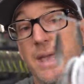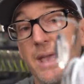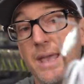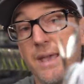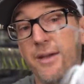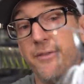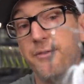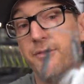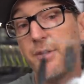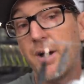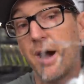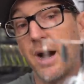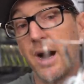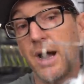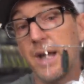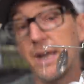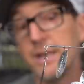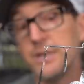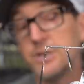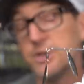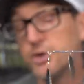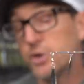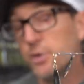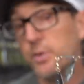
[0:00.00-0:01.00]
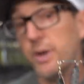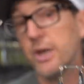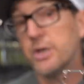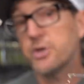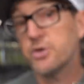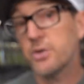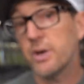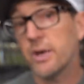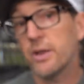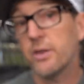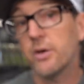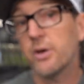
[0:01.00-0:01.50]
If I do a
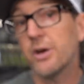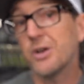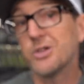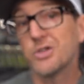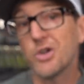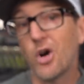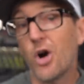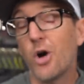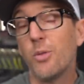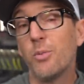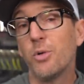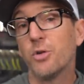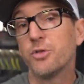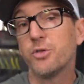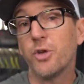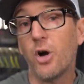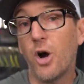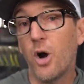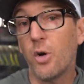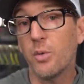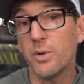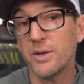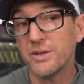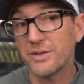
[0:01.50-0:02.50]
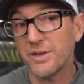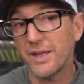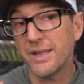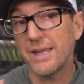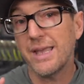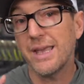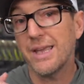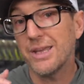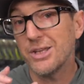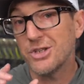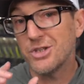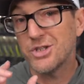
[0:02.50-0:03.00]
trailer, it's almost always
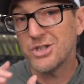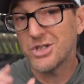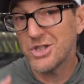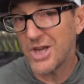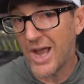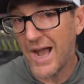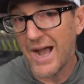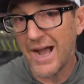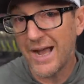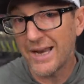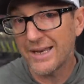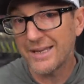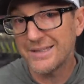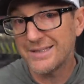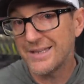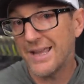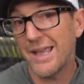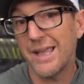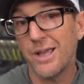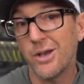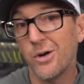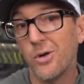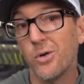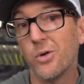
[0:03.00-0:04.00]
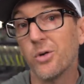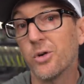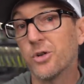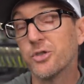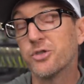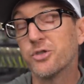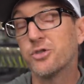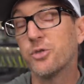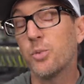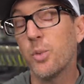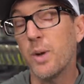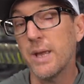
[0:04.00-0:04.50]
like a shad tail or
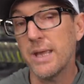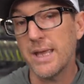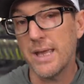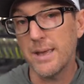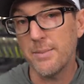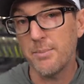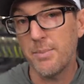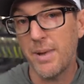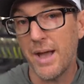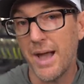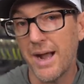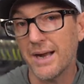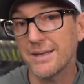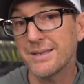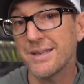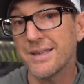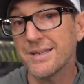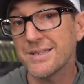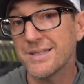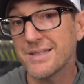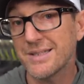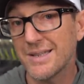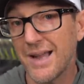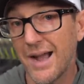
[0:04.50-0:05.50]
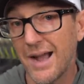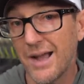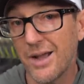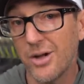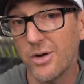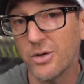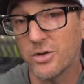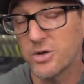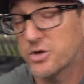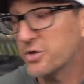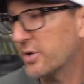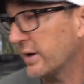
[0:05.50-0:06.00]
swing impact
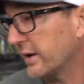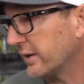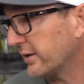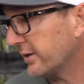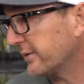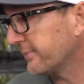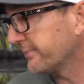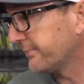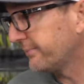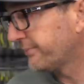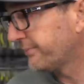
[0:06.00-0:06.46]
style trailer.